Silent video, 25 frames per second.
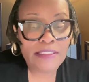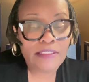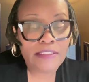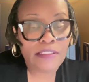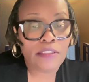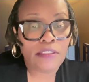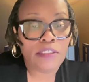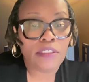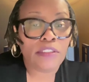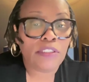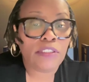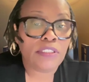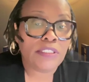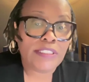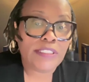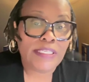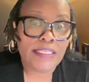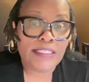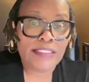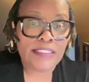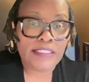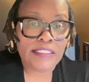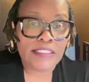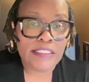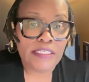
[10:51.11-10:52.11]
deductions
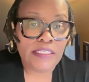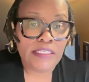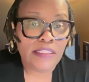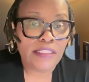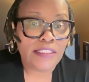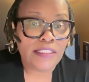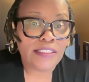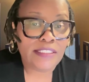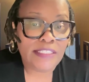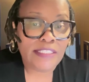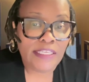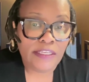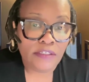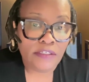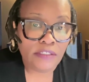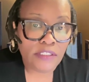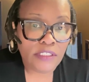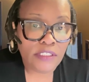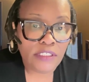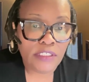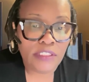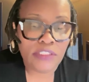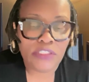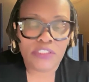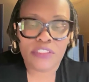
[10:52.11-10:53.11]
exceed the standard
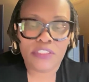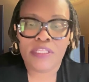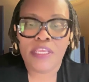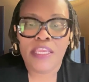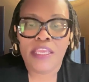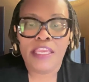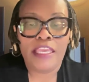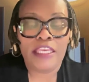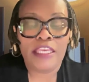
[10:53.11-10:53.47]
deduction.